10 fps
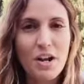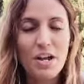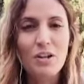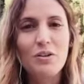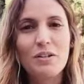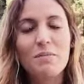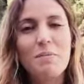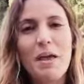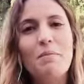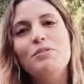you're going to be
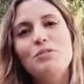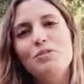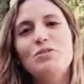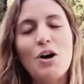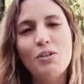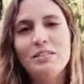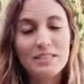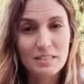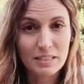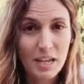able to use all
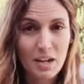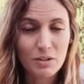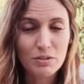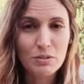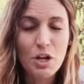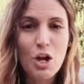these skills